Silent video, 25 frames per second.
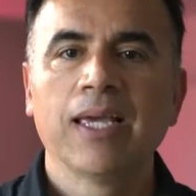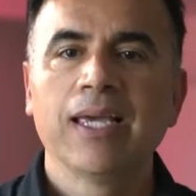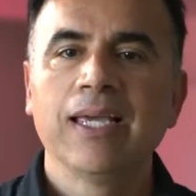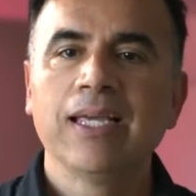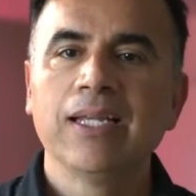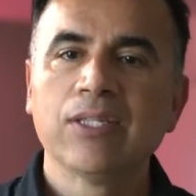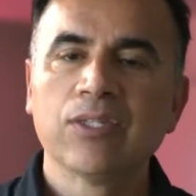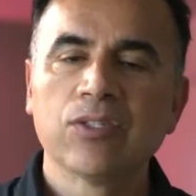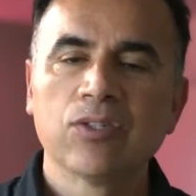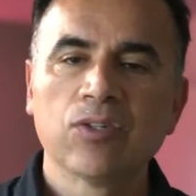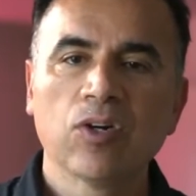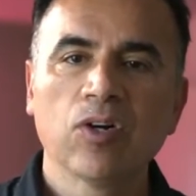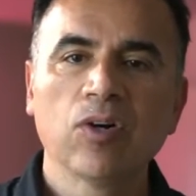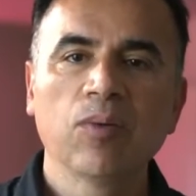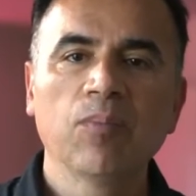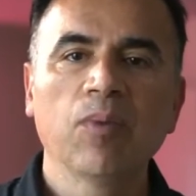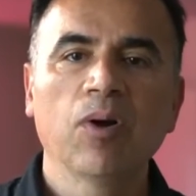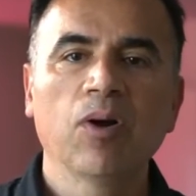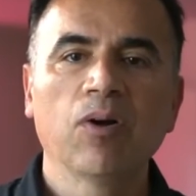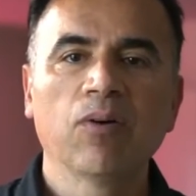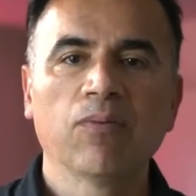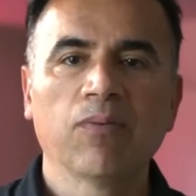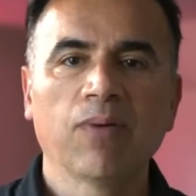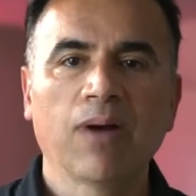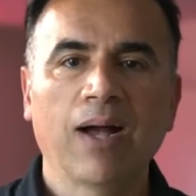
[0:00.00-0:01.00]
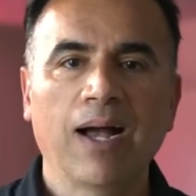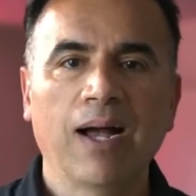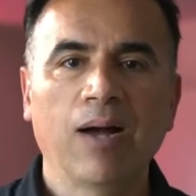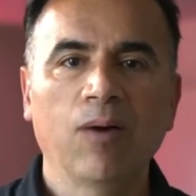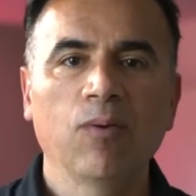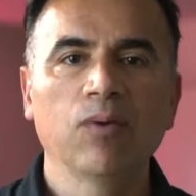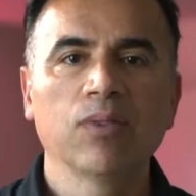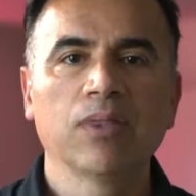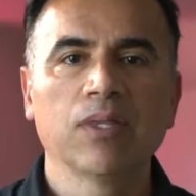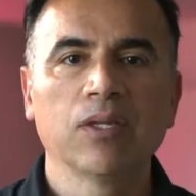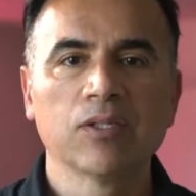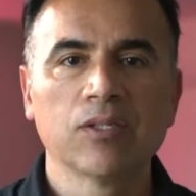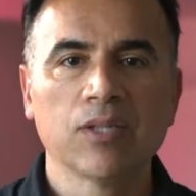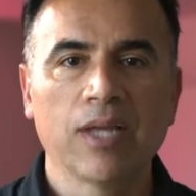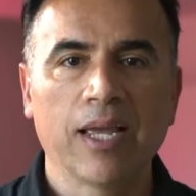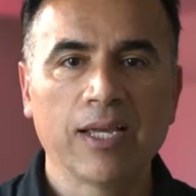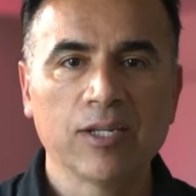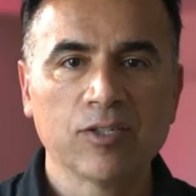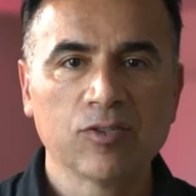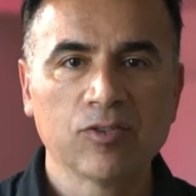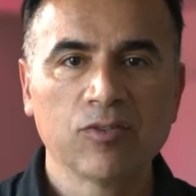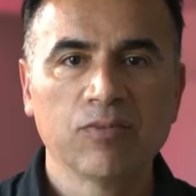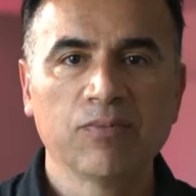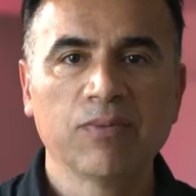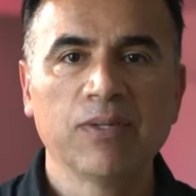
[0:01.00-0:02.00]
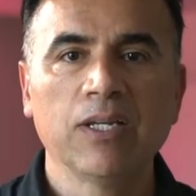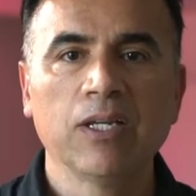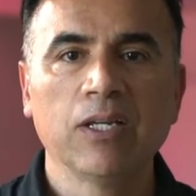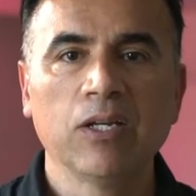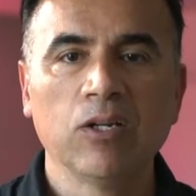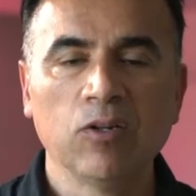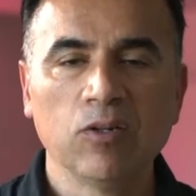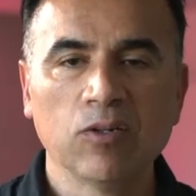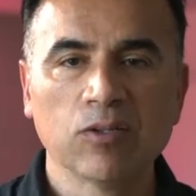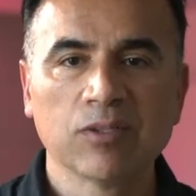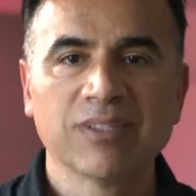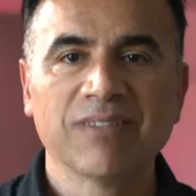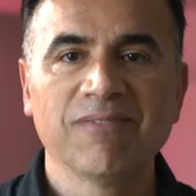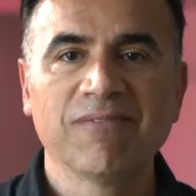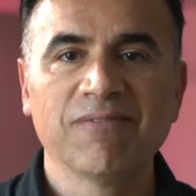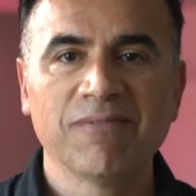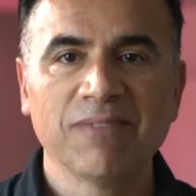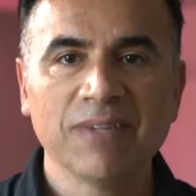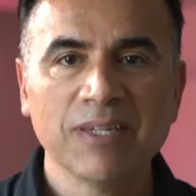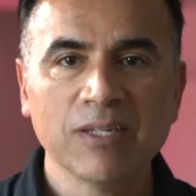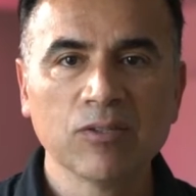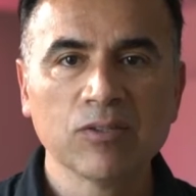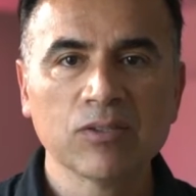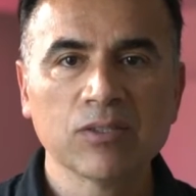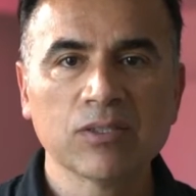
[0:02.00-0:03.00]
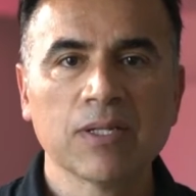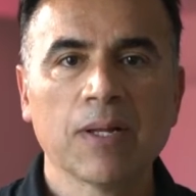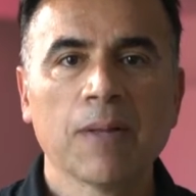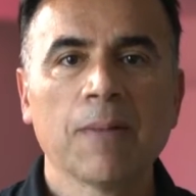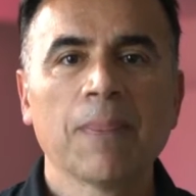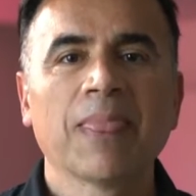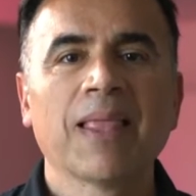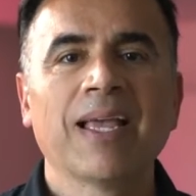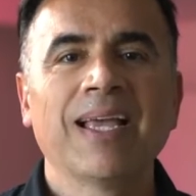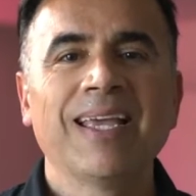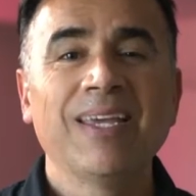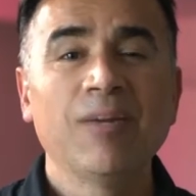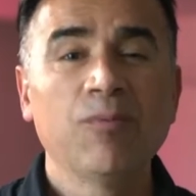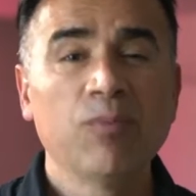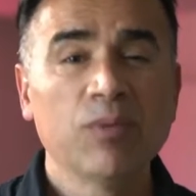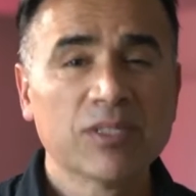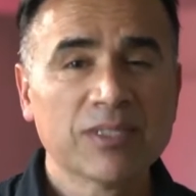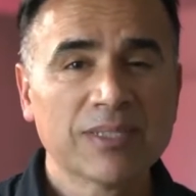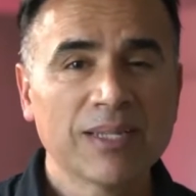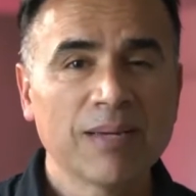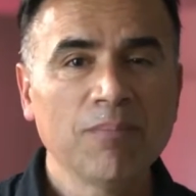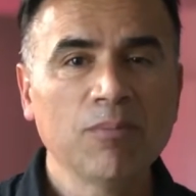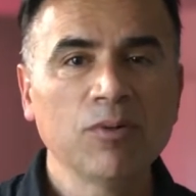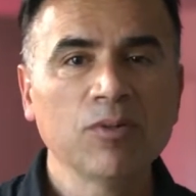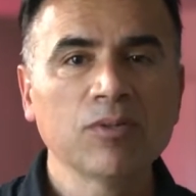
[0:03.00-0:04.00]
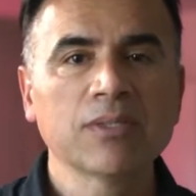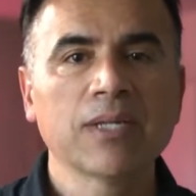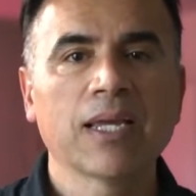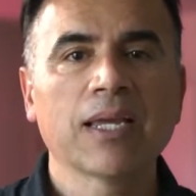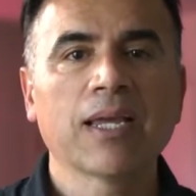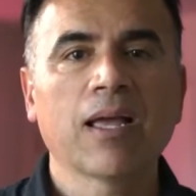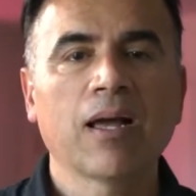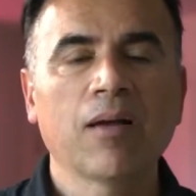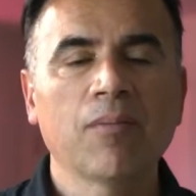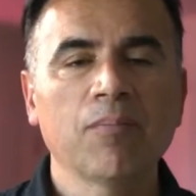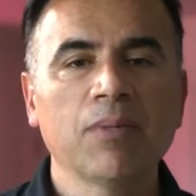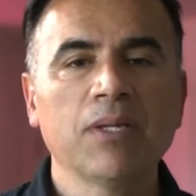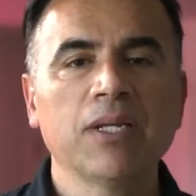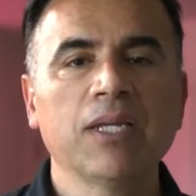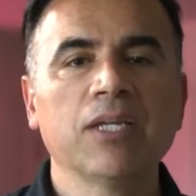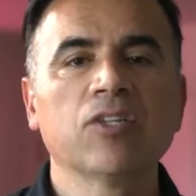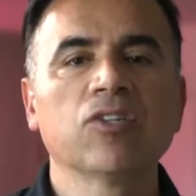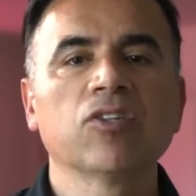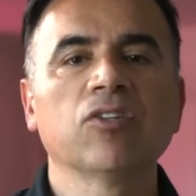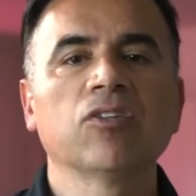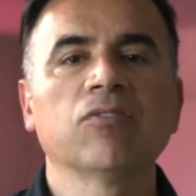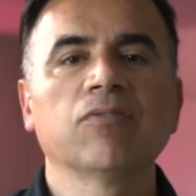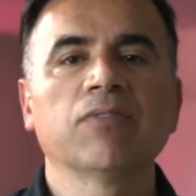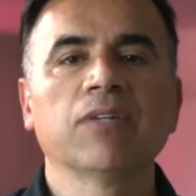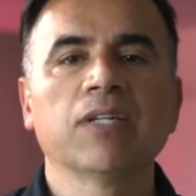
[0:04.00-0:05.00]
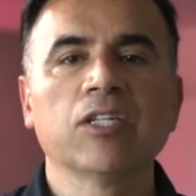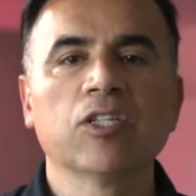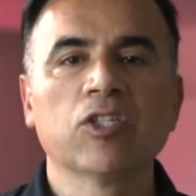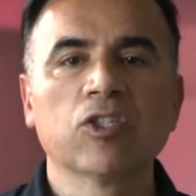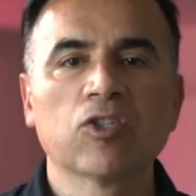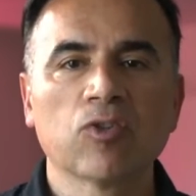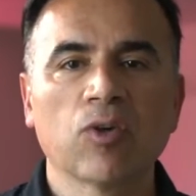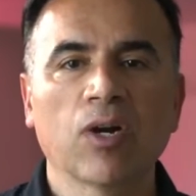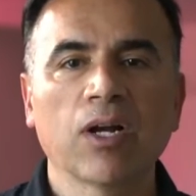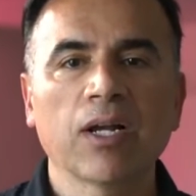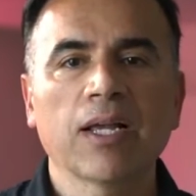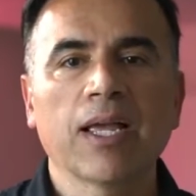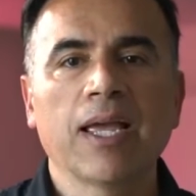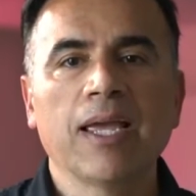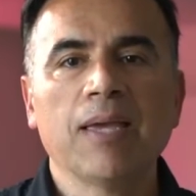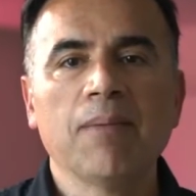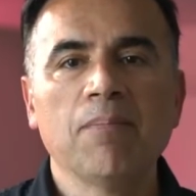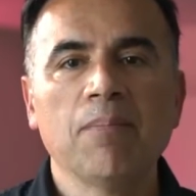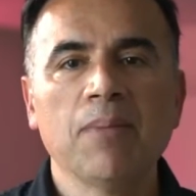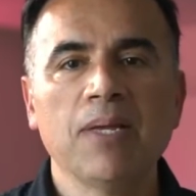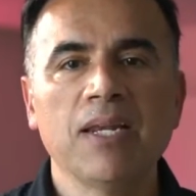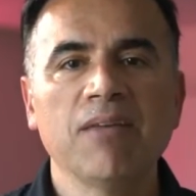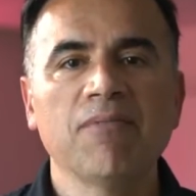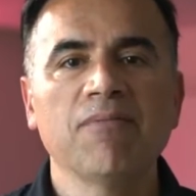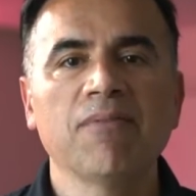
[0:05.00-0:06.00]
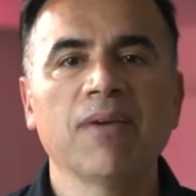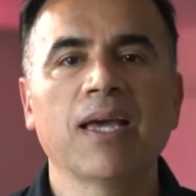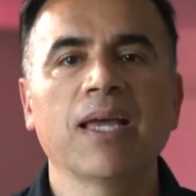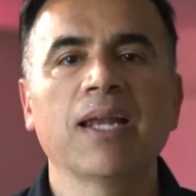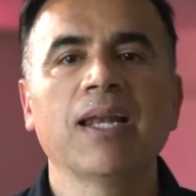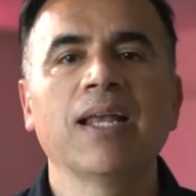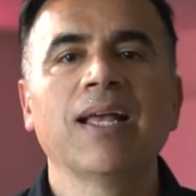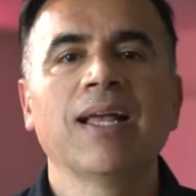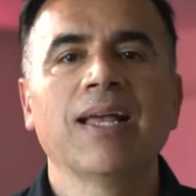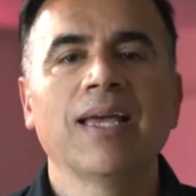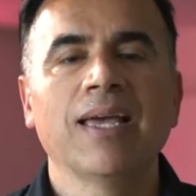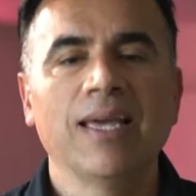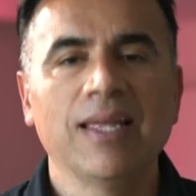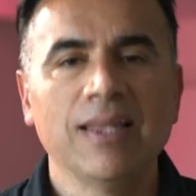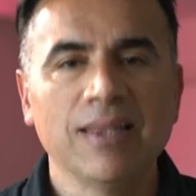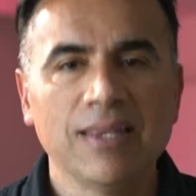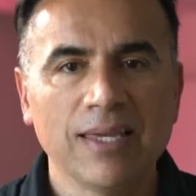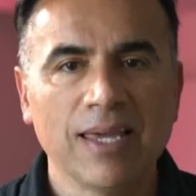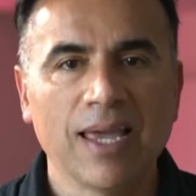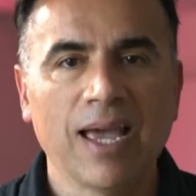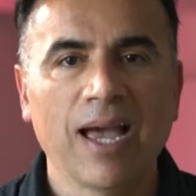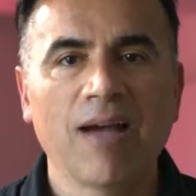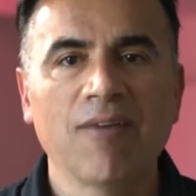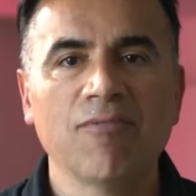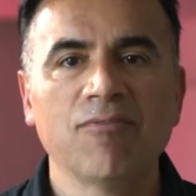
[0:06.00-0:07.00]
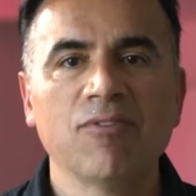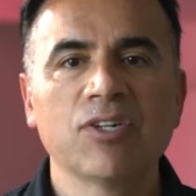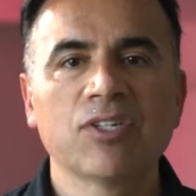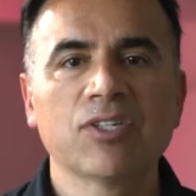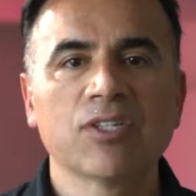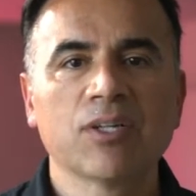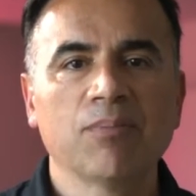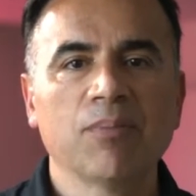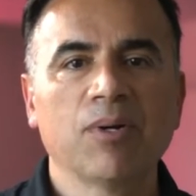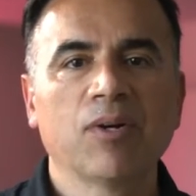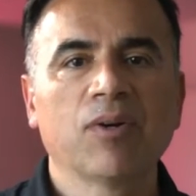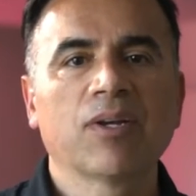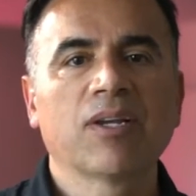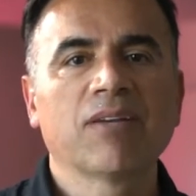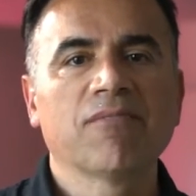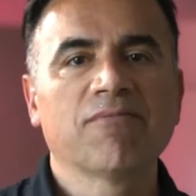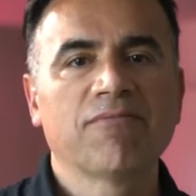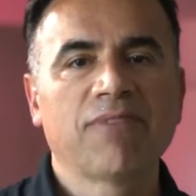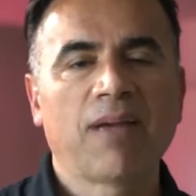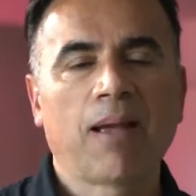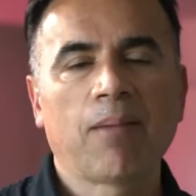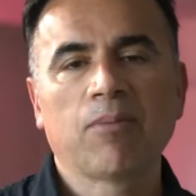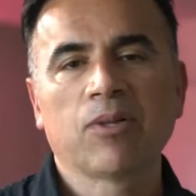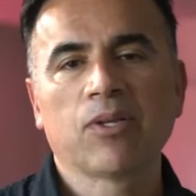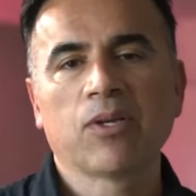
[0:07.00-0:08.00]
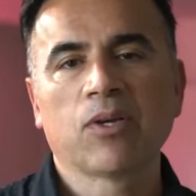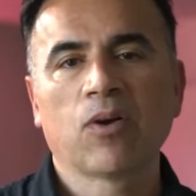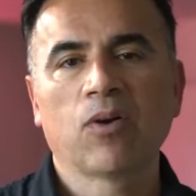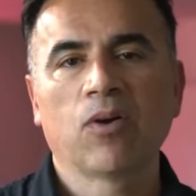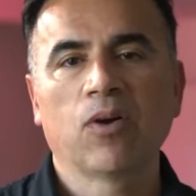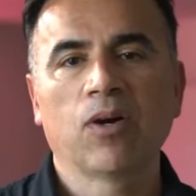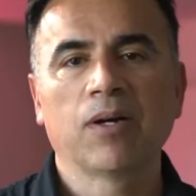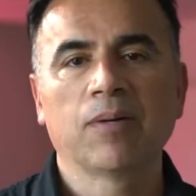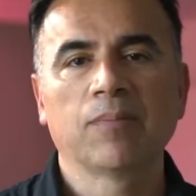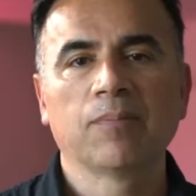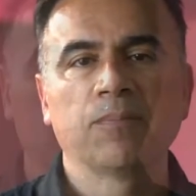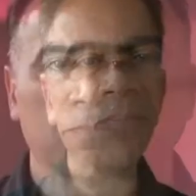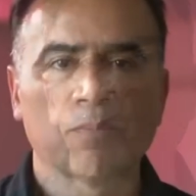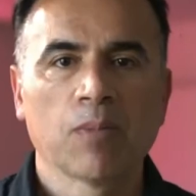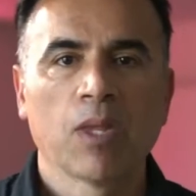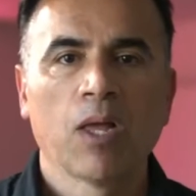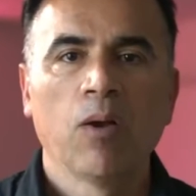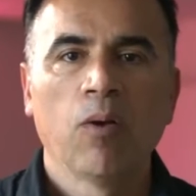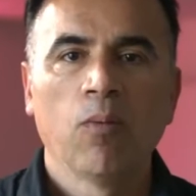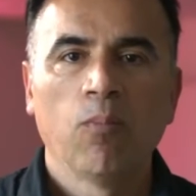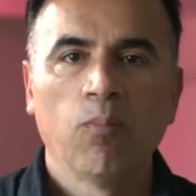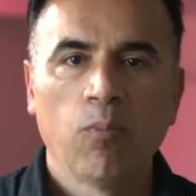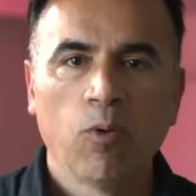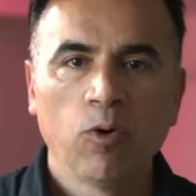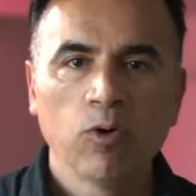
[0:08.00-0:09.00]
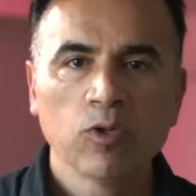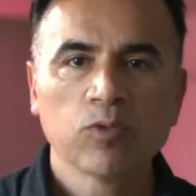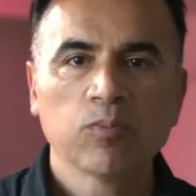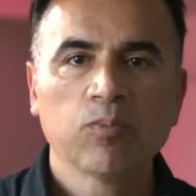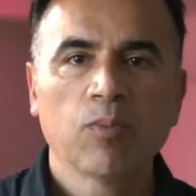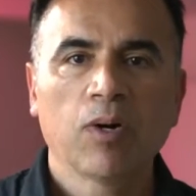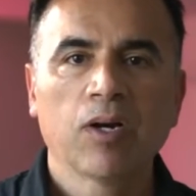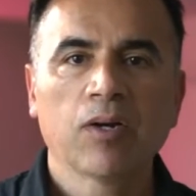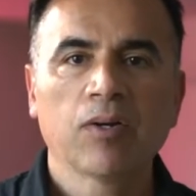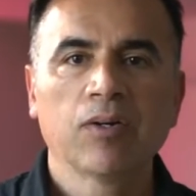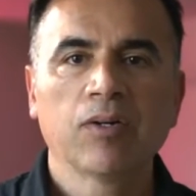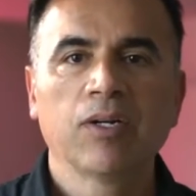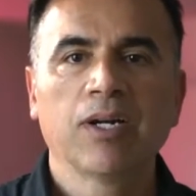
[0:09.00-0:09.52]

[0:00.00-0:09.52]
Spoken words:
In terms of how the SUV looks and feels, it resembles a combination of a truck, a minivan, and the average American family car. Most modern